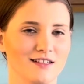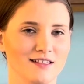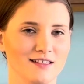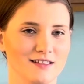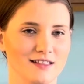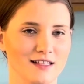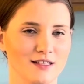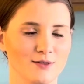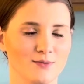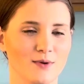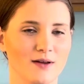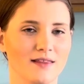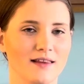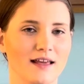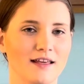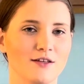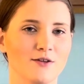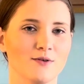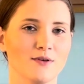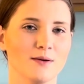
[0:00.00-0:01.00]
as this one
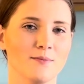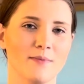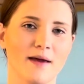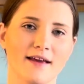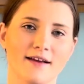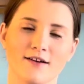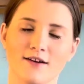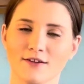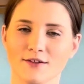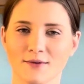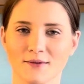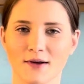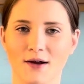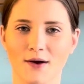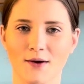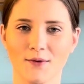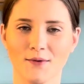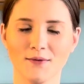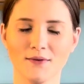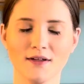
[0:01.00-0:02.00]
that you can make on your
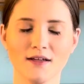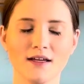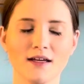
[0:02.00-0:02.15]
own.